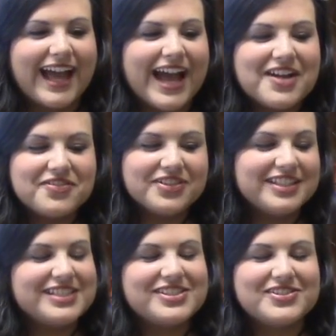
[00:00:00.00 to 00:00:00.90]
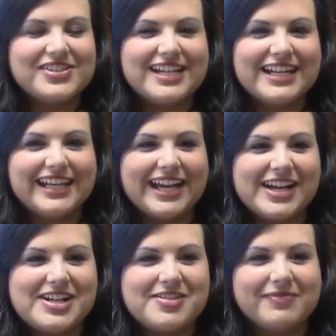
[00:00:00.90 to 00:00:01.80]
I've really enjoyed
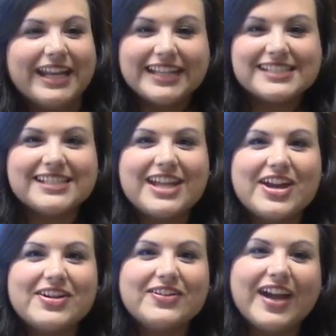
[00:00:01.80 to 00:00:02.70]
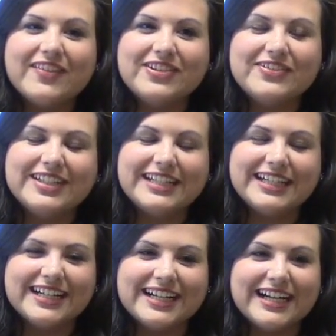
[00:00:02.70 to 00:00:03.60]
um, getting to know everyone
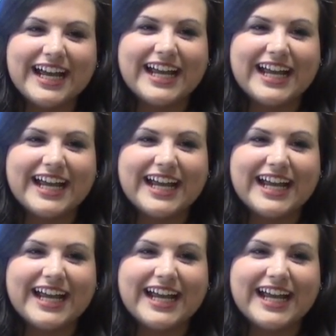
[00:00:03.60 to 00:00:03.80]
here,